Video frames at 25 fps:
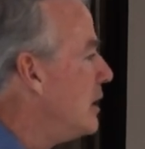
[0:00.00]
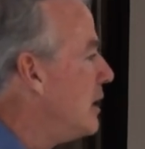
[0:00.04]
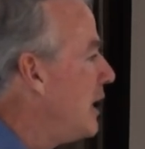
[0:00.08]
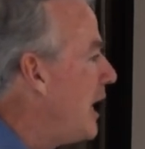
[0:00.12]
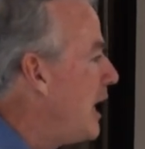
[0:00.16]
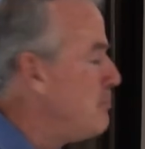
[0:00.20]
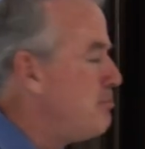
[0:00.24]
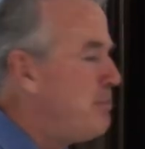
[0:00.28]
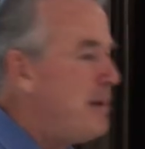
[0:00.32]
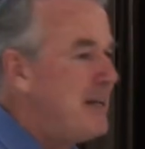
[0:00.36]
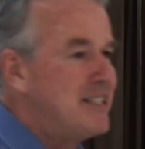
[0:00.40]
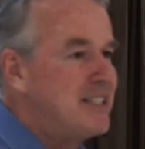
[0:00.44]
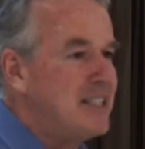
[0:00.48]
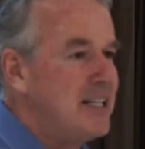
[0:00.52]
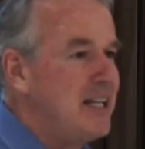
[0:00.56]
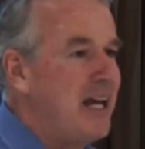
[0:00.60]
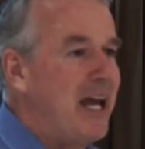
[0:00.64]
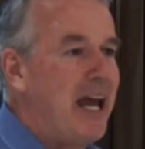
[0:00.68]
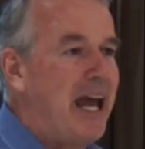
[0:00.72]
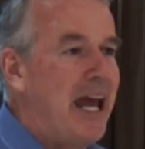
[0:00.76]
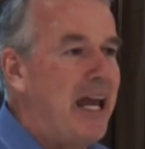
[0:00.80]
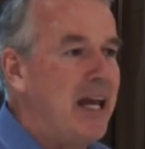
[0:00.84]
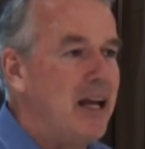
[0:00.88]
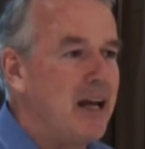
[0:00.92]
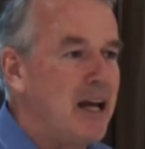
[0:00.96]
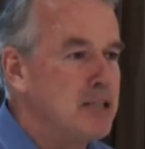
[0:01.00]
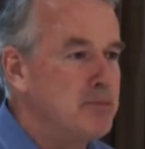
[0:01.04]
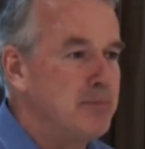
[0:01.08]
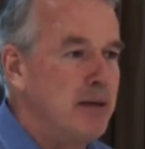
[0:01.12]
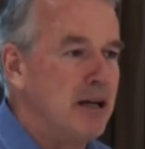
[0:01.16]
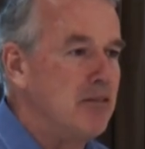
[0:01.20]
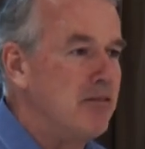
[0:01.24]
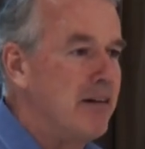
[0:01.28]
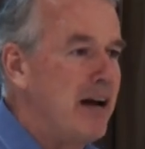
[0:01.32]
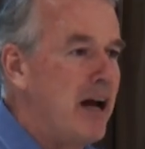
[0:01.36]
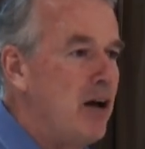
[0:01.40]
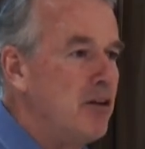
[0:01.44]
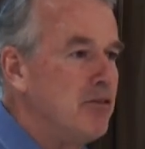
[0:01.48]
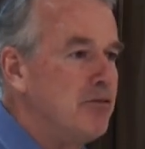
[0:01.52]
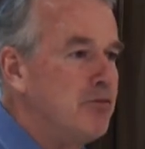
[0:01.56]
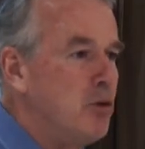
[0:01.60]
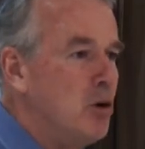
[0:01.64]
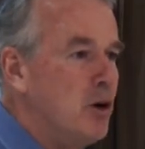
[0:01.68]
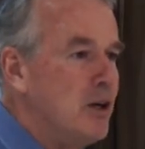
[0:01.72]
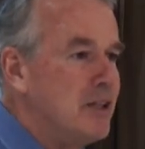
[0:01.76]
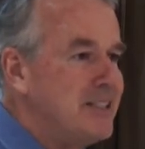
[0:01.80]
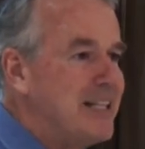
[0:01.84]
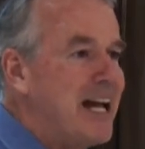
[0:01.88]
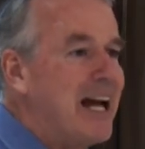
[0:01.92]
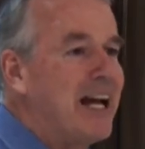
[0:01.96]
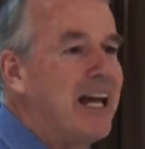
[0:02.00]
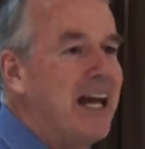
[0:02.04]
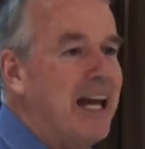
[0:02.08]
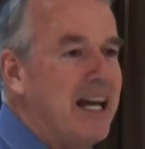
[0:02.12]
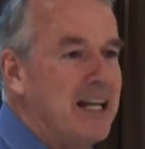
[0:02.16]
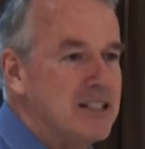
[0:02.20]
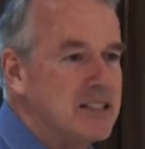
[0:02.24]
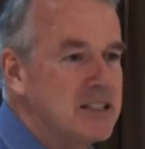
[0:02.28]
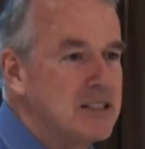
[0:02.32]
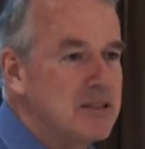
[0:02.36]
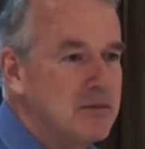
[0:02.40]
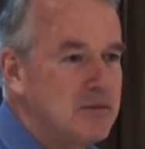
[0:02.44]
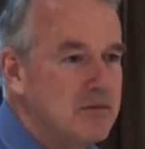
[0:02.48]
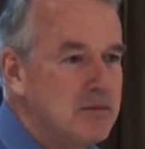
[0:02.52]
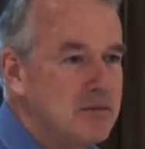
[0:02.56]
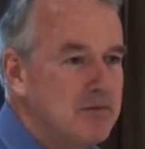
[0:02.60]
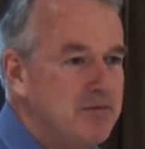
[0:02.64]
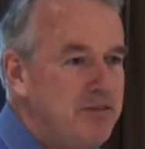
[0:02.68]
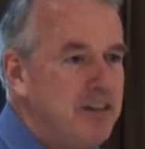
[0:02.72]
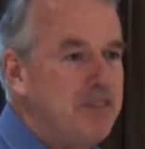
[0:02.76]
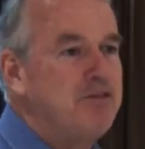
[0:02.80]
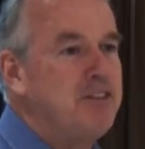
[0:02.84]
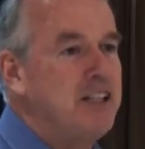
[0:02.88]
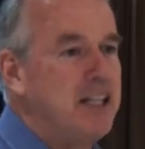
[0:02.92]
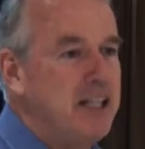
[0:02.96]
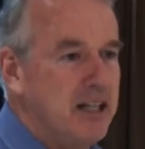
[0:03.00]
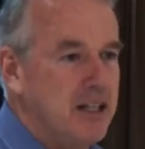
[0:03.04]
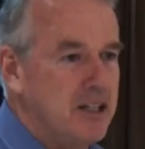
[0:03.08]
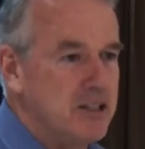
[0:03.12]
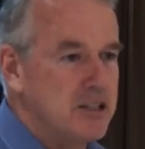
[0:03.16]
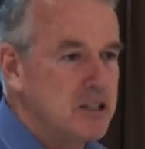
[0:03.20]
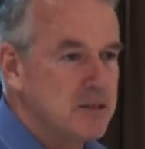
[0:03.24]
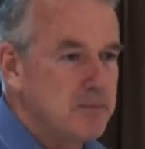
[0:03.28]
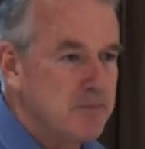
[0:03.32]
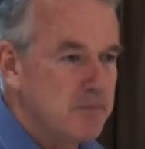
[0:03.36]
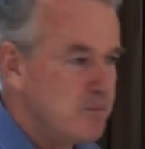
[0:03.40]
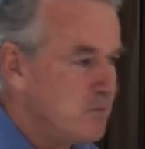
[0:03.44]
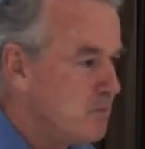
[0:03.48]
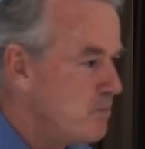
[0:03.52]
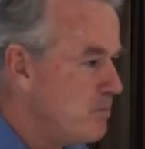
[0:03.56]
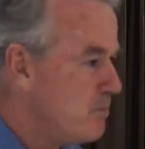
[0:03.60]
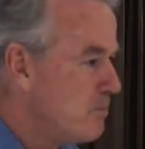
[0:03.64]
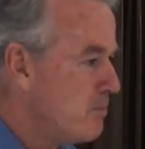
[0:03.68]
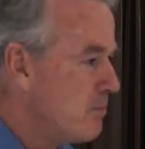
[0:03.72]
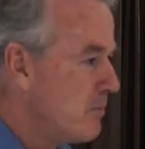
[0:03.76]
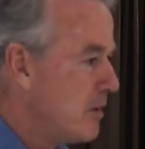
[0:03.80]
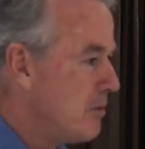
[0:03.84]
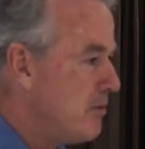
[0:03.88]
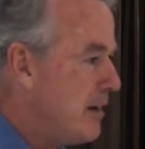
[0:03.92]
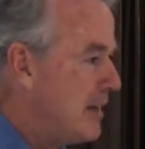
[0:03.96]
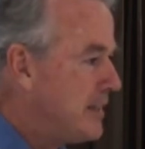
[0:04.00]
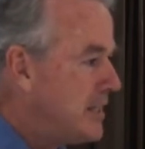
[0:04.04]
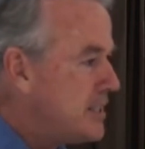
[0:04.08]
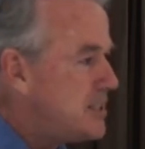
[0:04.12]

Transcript: And BCA has been around for decades, 50 years. Right?